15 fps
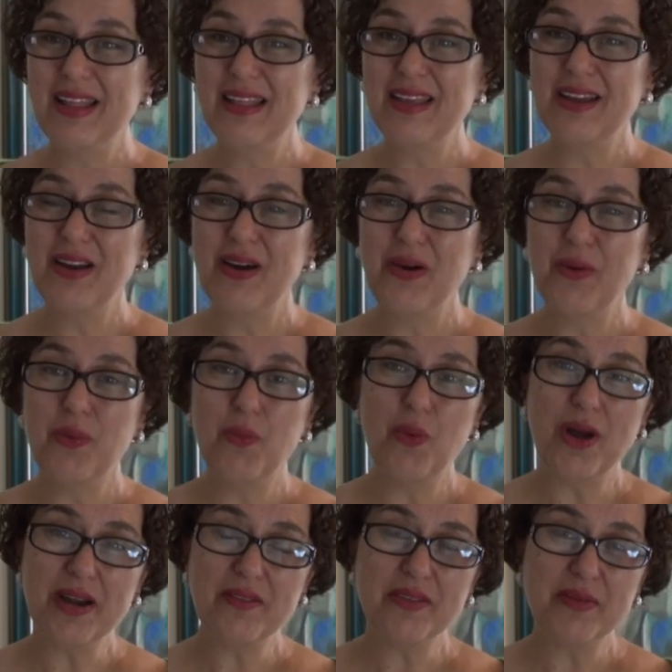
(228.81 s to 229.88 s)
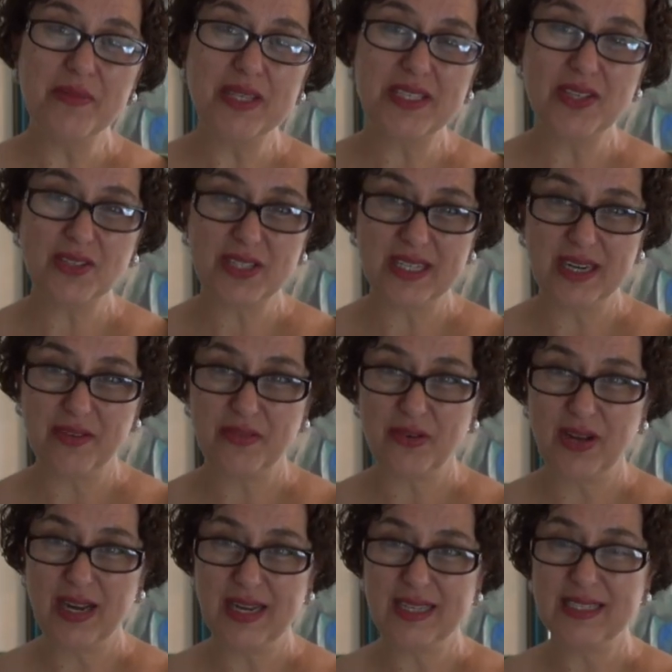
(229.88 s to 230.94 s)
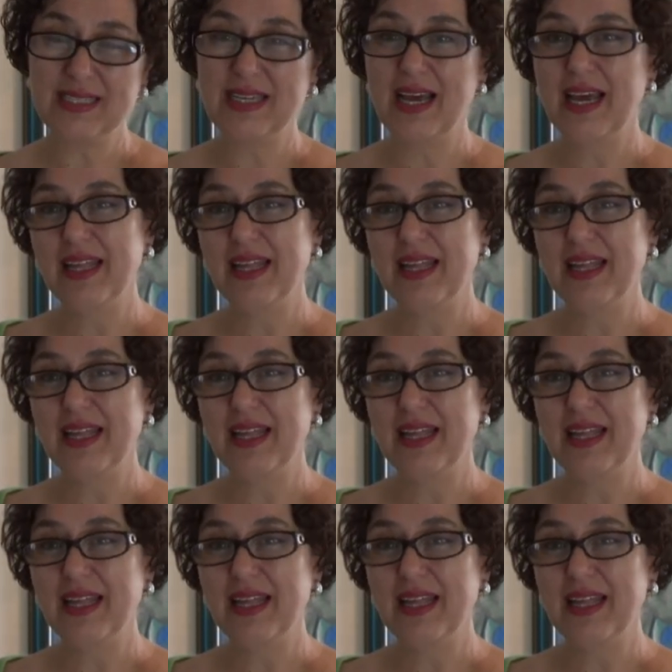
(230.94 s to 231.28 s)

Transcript: you know, one of them is Cocina Frugalista